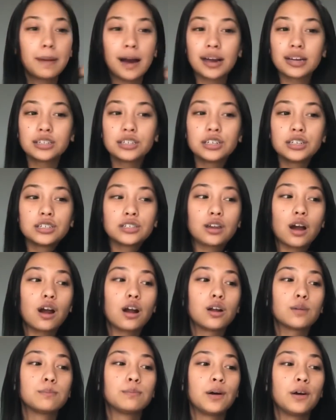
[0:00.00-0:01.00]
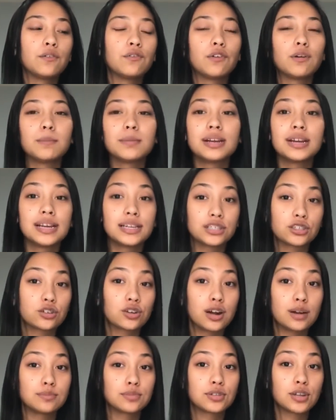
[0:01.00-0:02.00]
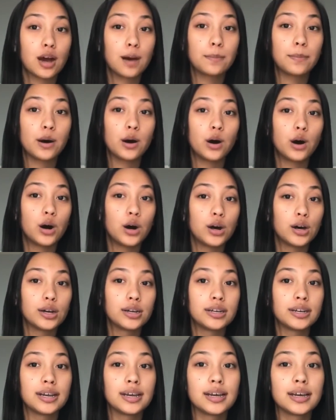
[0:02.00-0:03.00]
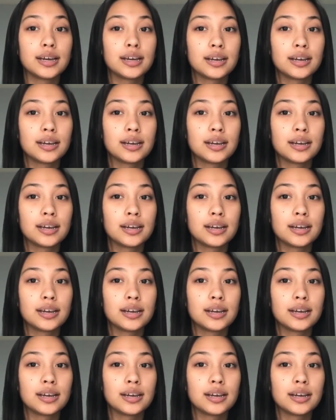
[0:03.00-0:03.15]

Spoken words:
packages are both from an Instagram shop on